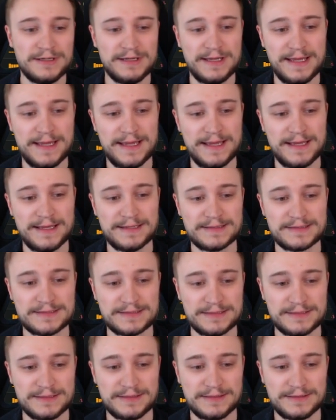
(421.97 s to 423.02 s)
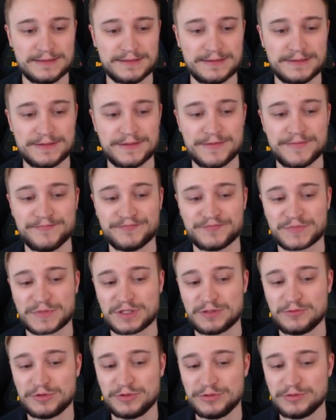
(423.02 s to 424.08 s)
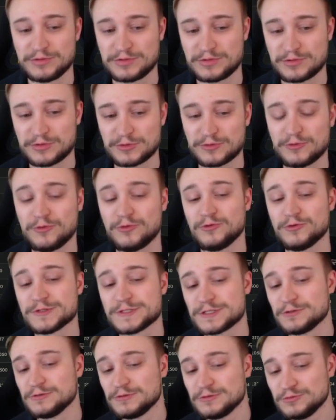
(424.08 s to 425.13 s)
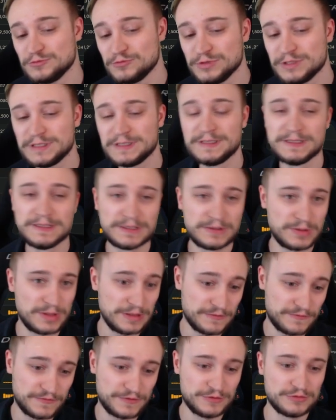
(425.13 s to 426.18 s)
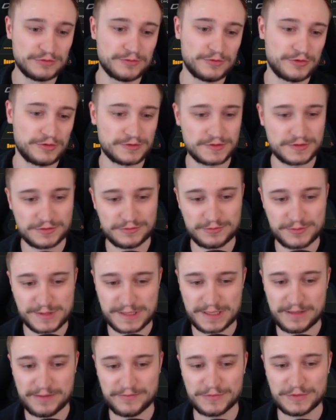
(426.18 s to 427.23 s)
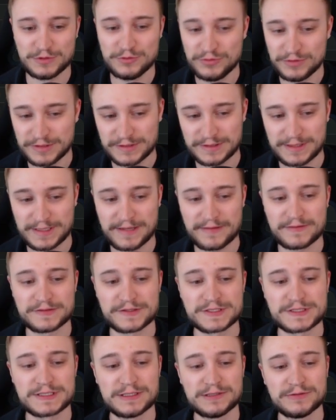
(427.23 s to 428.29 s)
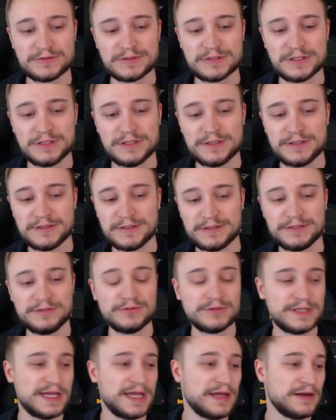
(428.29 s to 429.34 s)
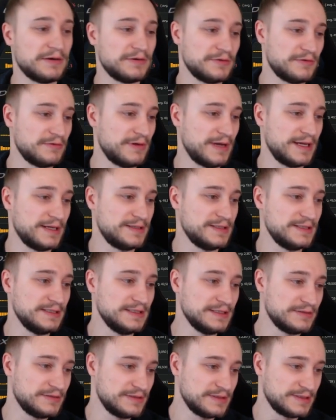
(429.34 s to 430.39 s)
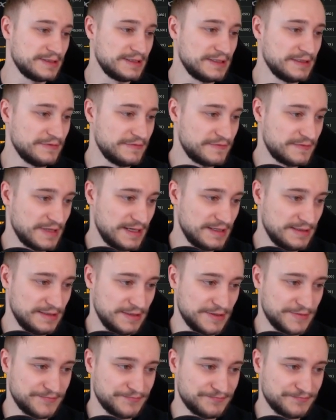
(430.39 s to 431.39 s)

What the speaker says: And what you could also do here, if you want to, some do it, others don't, you can write here gift idea.